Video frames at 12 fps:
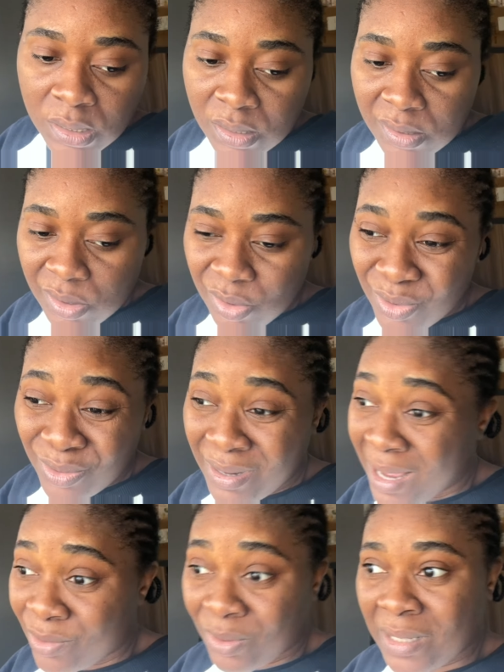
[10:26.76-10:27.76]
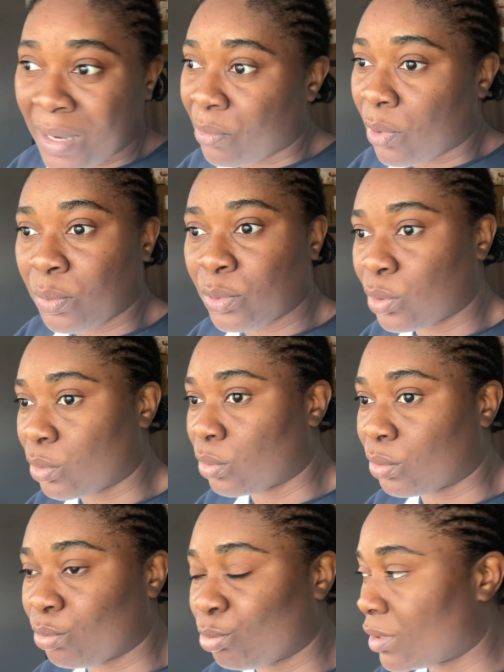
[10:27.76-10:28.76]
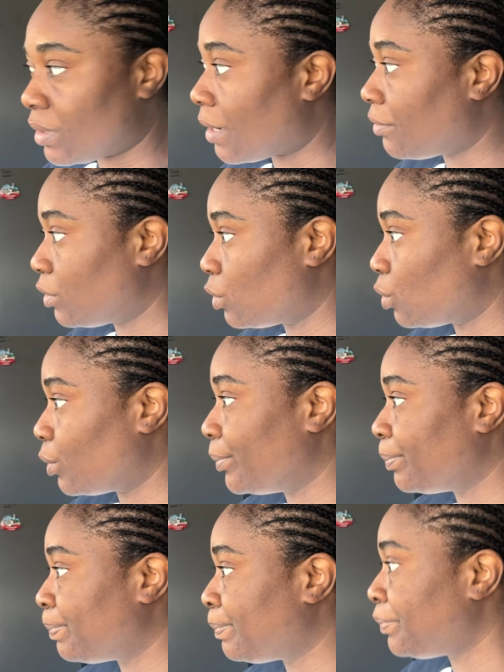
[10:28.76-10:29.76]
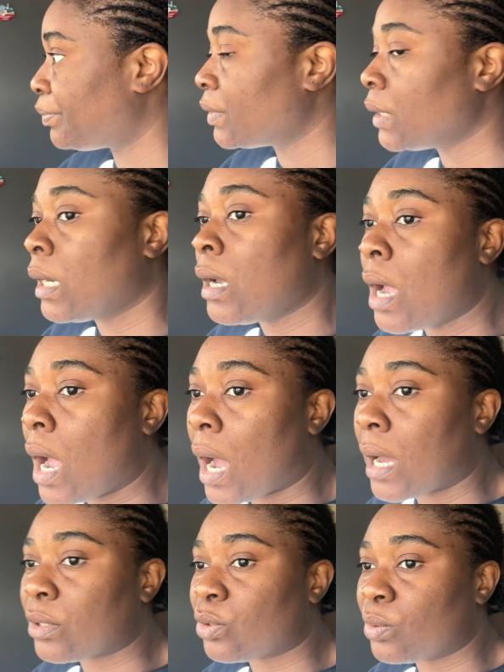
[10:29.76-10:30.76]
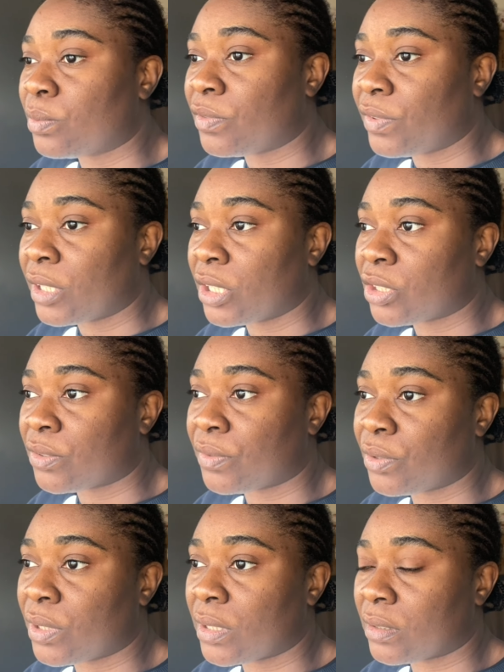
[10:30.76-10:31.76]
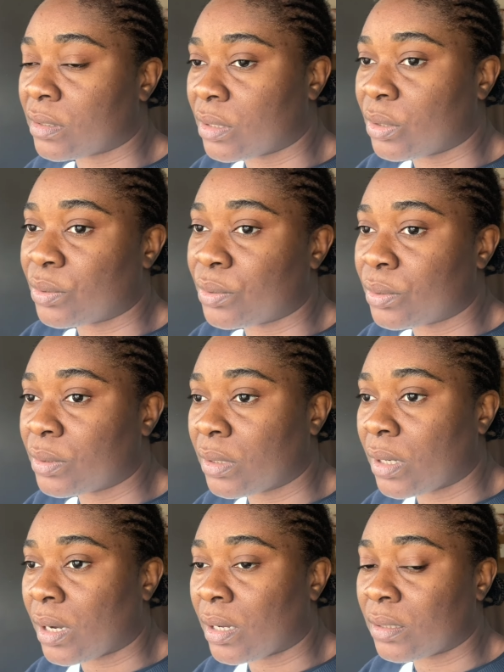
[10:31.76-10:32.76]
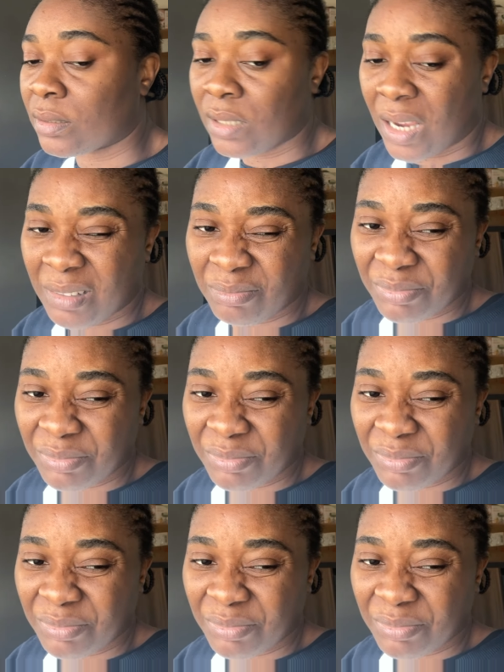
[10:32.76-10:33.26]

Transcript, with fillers: so that's what i'm up to this afternoon our soup finished few days ago and yeah